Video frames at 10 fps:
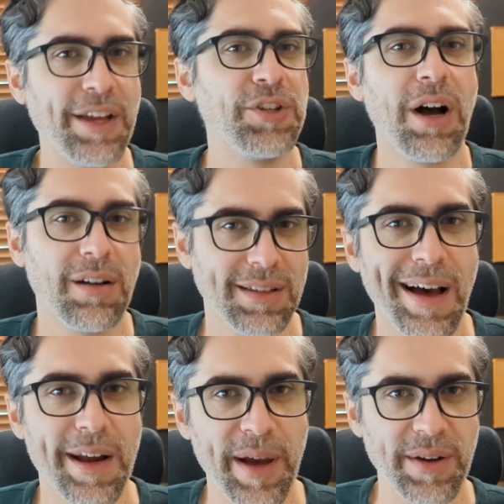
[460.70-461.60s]
talk a
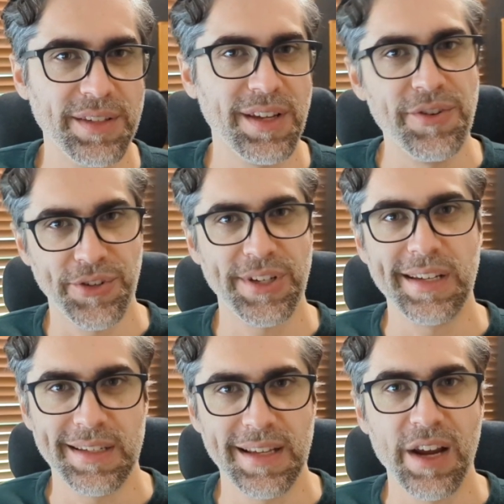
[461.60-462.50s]
lot about its interesting
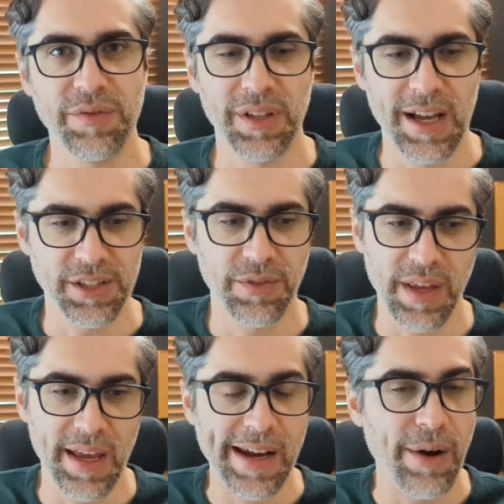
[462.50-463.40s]
design
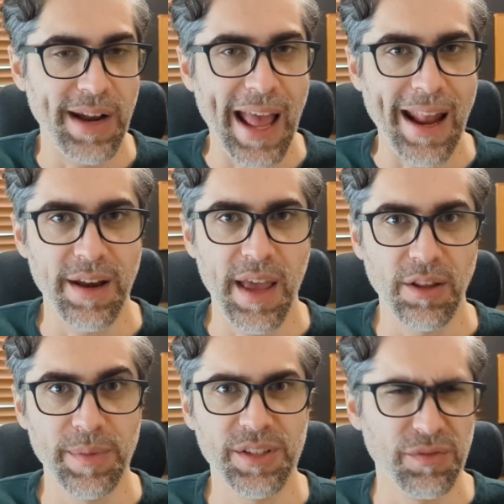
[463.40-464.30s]
philosophy and how it added
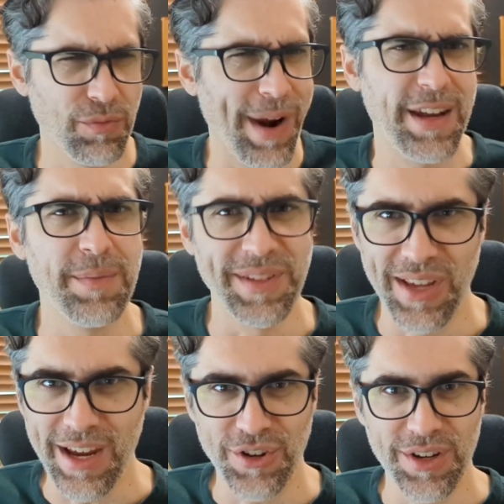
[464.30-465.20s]
elements of
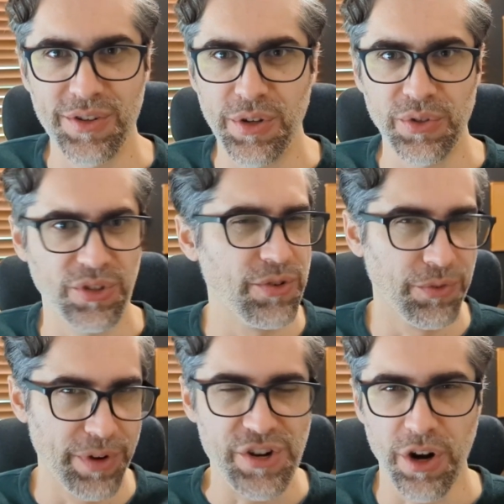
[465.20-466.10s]
randomization to certain
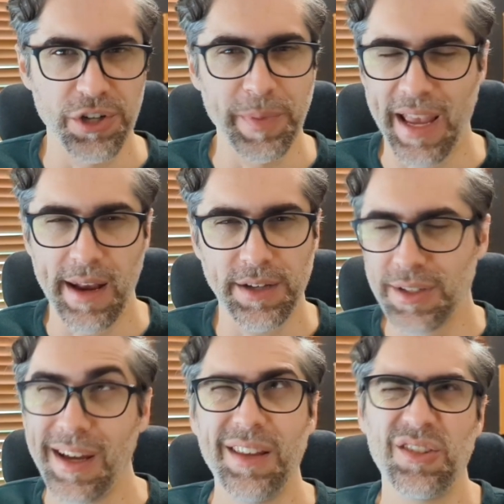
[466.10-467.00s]
recharge mechanics.
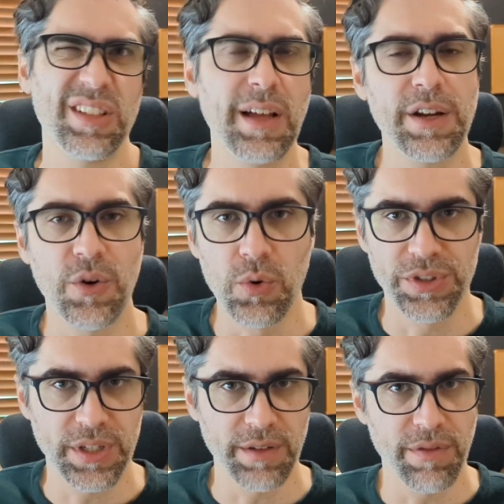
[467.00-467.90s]
There's a lot of cool
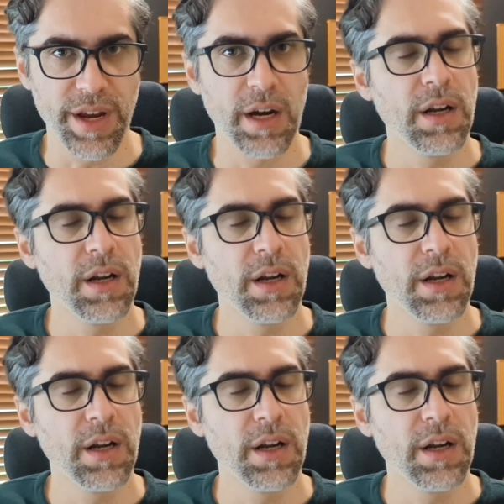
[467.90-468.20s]
stuff there.